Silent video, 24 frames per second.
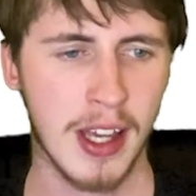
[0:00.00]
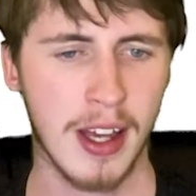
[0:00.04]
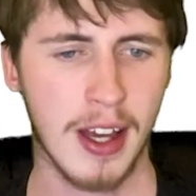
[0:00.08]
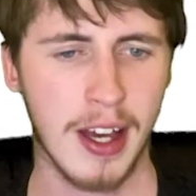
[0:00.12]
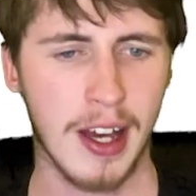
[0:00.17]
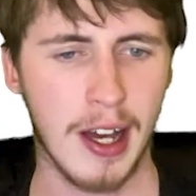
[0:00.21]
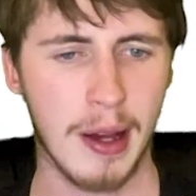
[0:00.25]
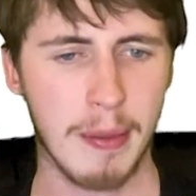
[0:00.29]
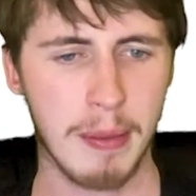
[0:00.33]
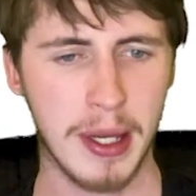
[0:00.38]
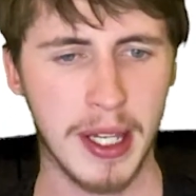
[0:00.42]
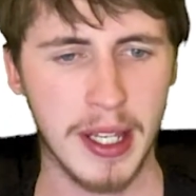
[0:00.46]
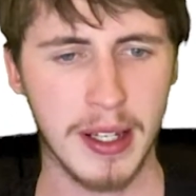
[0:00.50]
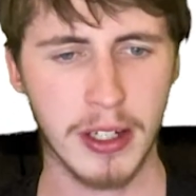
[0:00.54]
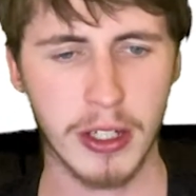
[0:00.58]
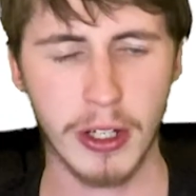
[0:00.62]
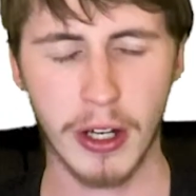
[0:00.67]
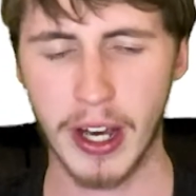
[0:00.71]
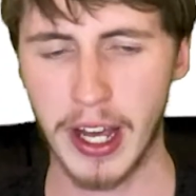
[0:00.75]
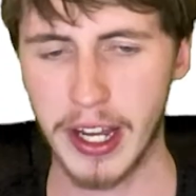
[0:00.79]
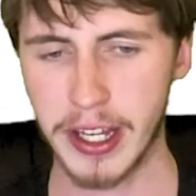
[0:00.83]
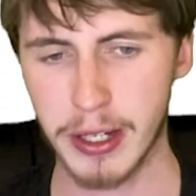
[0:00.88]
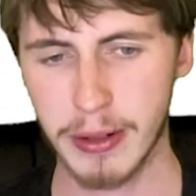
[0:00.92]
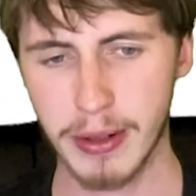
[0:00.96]
I mean,
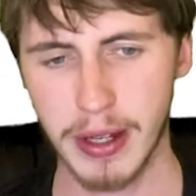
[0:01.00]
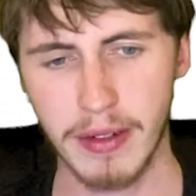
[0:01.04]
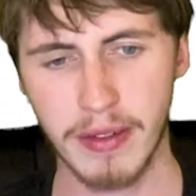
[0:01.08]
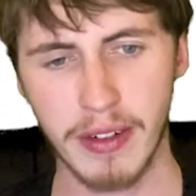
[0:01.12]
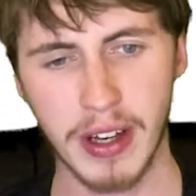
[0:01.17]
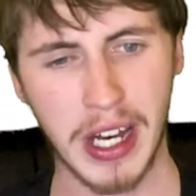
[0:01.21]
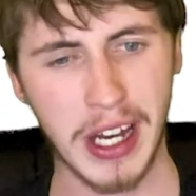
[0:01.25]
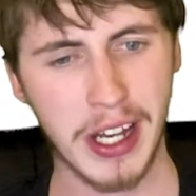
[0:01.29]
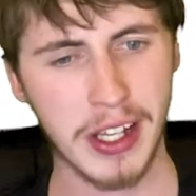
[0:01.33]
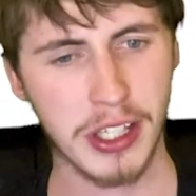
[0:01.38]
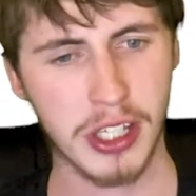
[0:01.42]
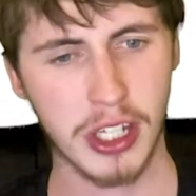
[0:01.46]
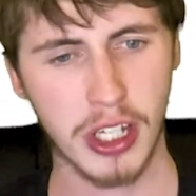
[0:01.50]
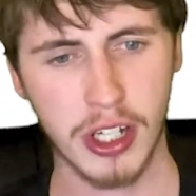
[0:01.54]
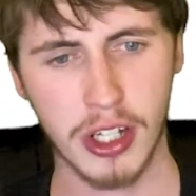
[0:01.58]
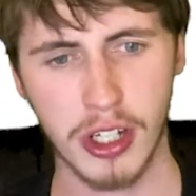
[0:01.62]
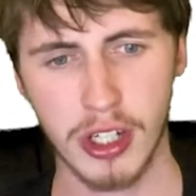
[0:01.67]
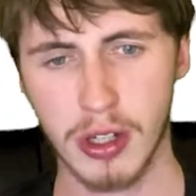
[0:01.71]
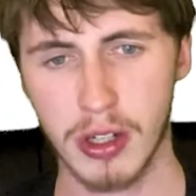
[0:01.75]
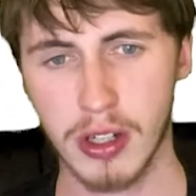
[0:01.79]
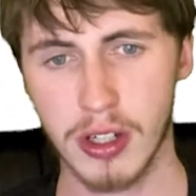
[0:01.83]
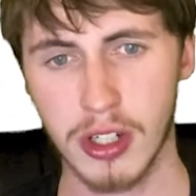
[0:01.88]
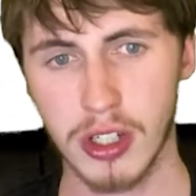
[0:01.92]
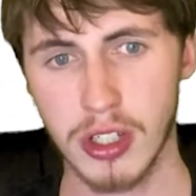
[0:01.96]
Tai Tuivasa
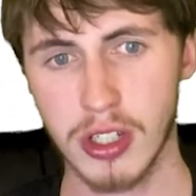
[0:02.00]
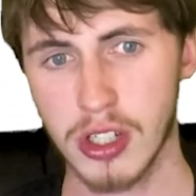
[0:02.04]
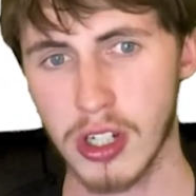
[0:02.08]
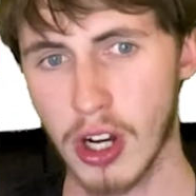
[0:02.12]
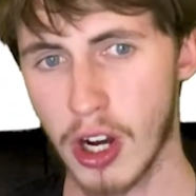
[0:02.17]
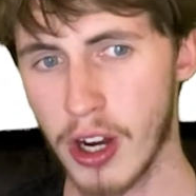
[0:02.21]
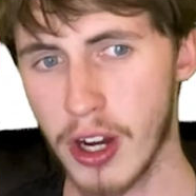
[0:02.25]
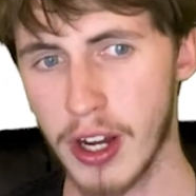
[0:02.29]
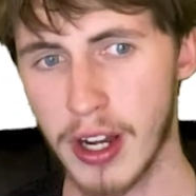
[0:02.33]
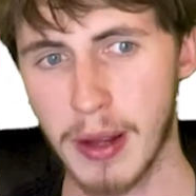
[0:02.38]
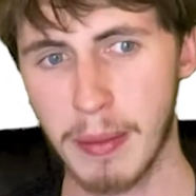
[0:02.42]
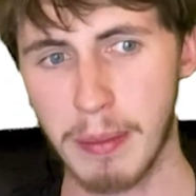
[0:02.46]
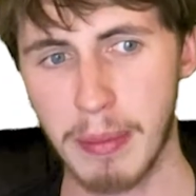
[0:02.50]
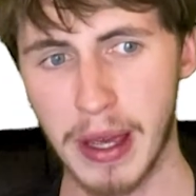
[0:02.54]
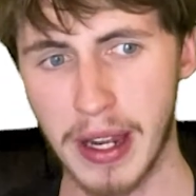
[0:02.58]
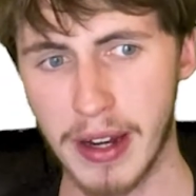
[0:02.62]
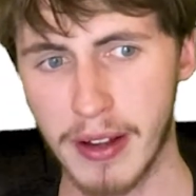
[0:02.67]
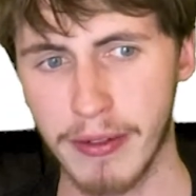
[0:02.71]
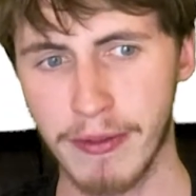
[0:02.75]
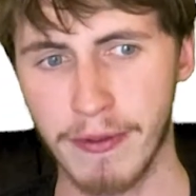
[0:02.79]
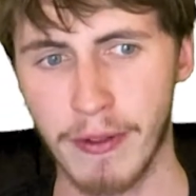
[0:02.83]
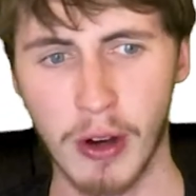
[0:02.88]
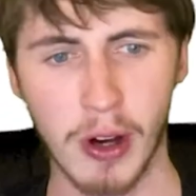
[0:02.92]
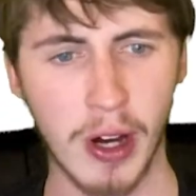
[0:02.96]
showed a better
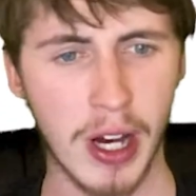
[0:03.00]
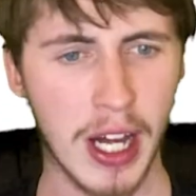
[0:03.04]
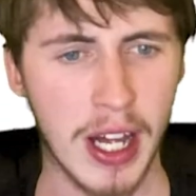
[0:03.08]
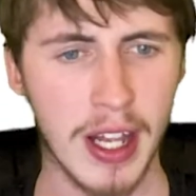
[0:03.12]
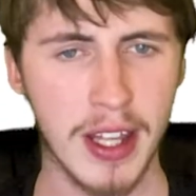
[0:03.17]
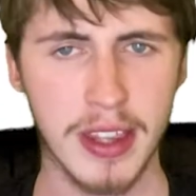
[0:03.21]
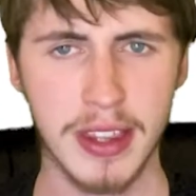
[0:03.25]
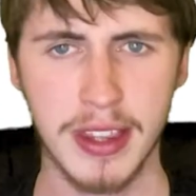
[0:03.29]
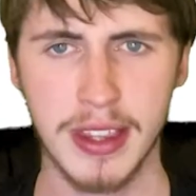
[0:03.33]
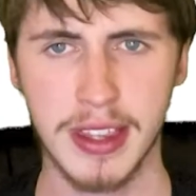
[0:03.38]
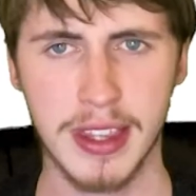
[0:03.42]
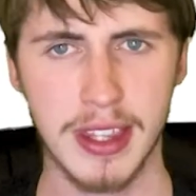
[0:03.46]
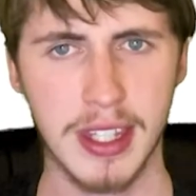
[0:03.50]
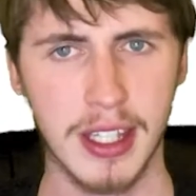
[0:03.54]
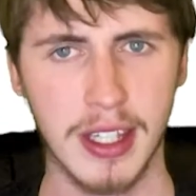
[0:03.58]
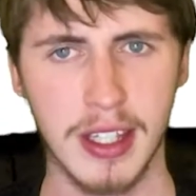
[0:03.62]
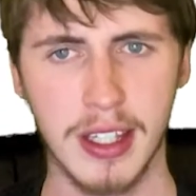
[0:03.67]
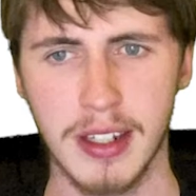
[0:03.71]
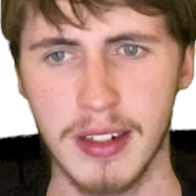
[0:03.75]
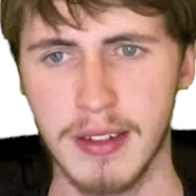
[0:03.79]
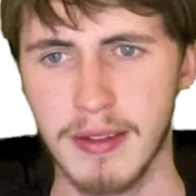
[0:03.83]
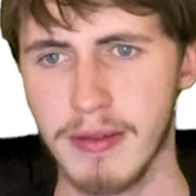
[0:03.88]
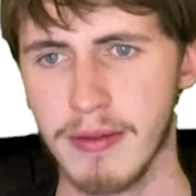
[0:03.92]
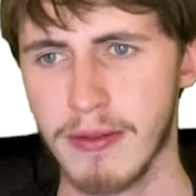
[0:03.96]
fight
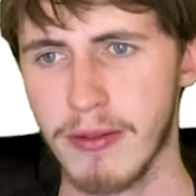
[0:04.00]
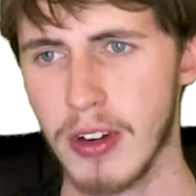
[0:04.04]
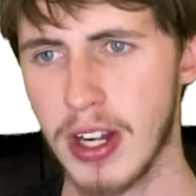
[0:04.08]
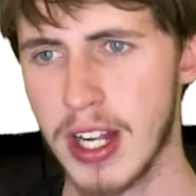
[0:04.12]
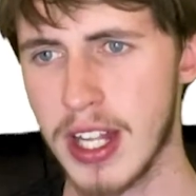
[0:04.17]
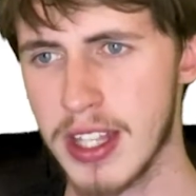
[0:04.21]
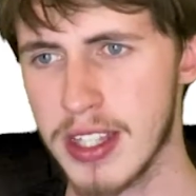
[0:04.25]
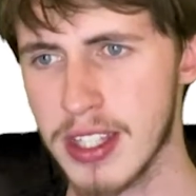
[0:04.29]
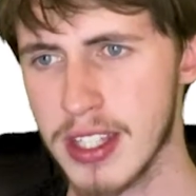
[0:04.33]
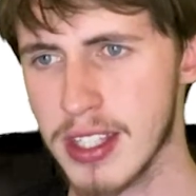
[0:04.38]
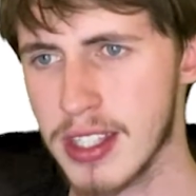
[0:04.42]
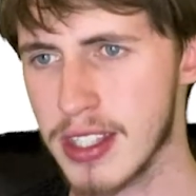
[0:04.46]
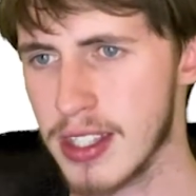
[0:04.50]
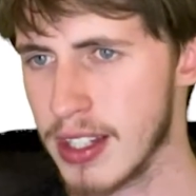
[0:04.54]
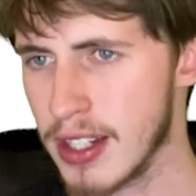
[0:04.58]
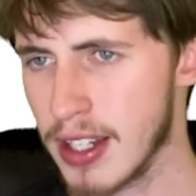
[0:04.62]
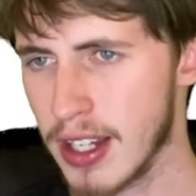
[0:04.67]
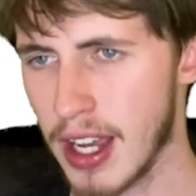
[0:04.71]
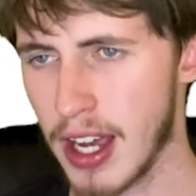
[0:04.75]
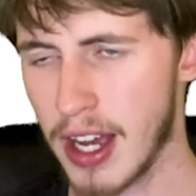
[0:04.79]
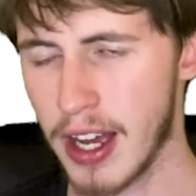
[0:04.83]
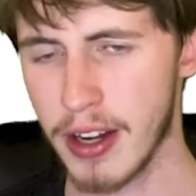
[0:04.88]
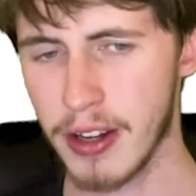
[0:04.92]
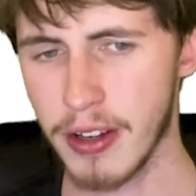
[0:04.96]
than Francis
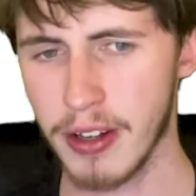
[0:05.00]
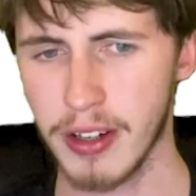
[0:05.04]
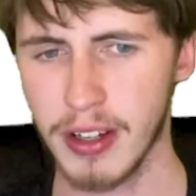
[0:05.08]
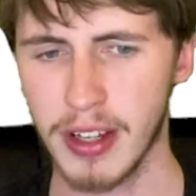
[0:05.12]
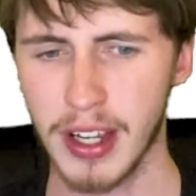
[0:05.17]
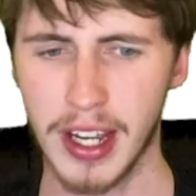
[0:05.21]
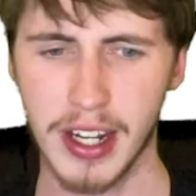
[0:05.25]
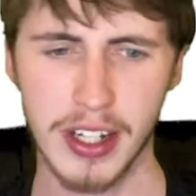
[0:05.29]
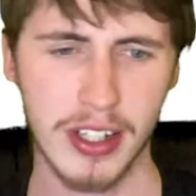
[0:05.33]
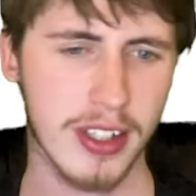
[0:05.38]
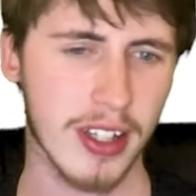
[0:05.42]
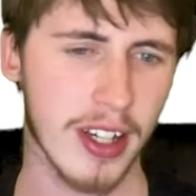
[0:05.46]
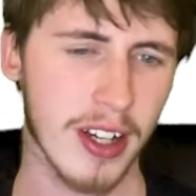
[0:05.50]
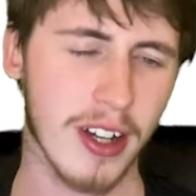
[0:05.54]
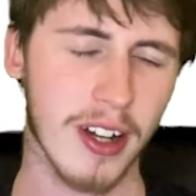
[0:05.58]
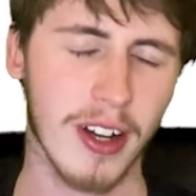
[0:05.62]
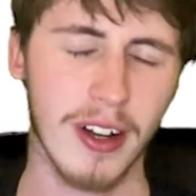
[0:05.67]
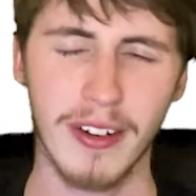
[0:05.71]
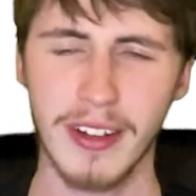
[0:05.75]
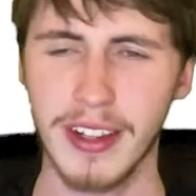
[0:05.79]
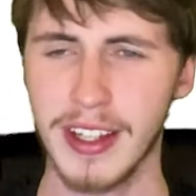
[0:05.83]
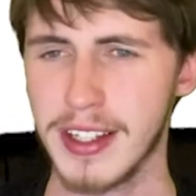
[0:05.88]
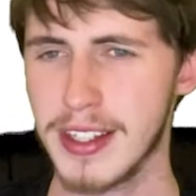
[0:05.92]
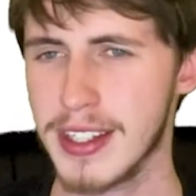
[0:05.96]
Ngannou. Actually, I
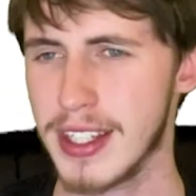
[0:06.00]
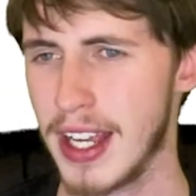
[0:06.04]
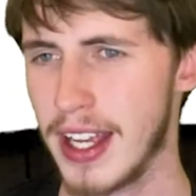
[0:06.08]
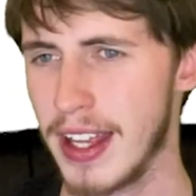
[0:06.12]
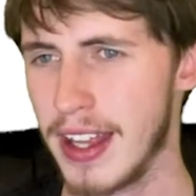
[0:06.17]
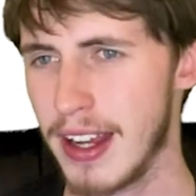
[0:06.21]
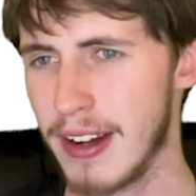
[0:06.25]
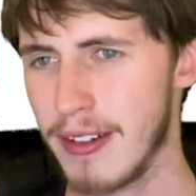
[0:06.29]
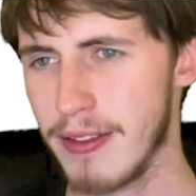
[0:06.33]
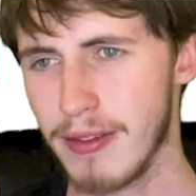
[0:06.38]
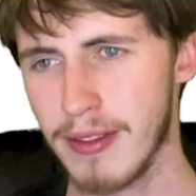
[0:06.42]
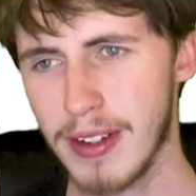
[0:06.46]
can't really say that.